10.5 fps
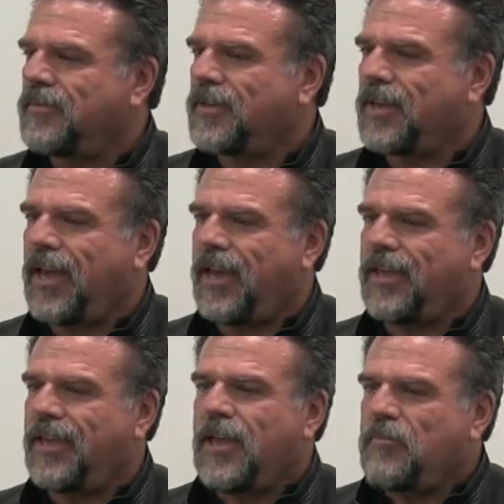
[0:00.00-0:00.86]

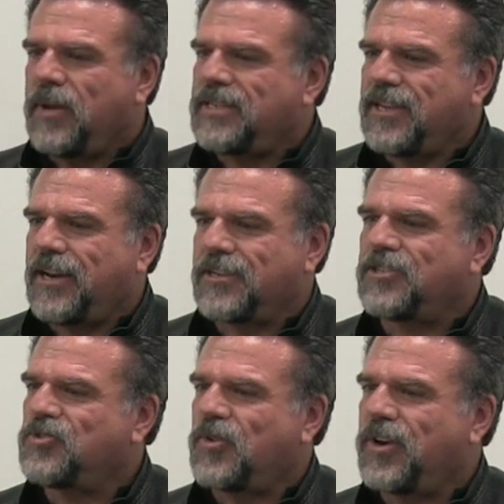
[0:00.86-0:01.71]
Okay? But it's not
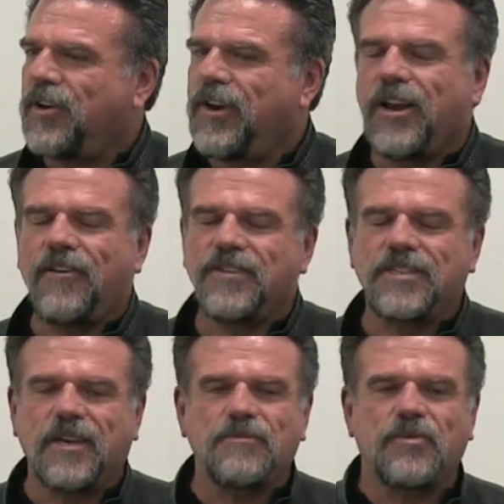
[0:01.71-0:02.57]
extraordinary. And
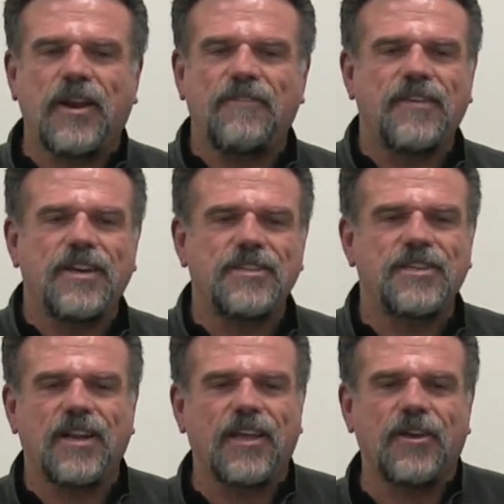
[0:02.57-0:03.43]
oftentimes when I
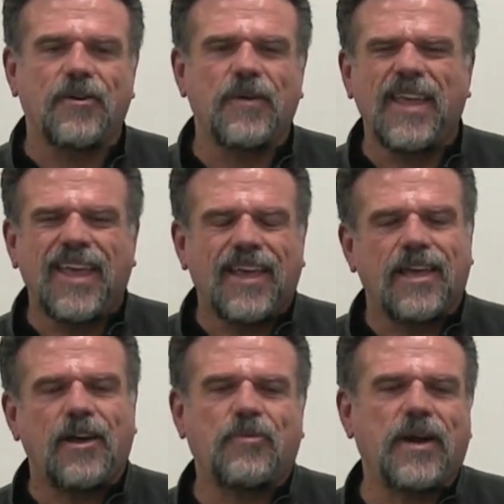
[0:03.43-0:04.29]
finish it, I go,
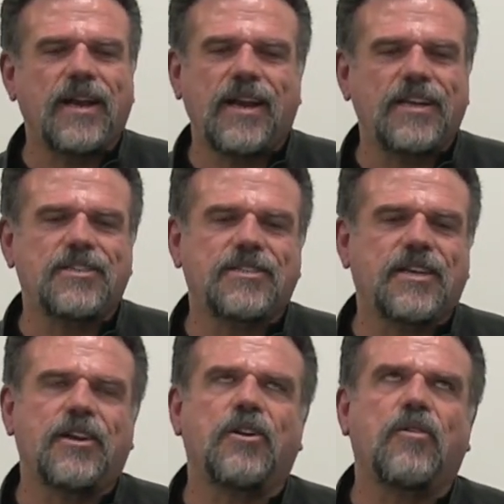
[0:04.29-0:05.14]
God, why didn't I just
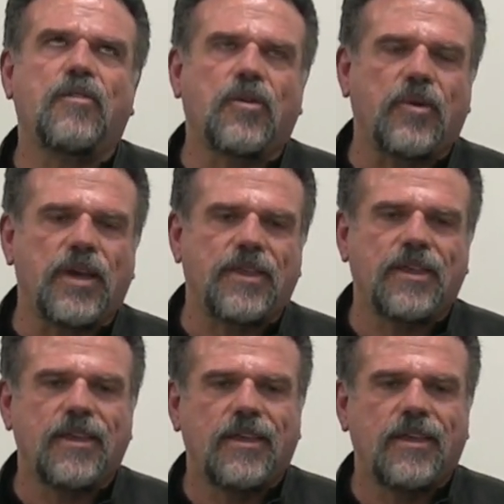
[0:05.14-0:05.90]
get it over with?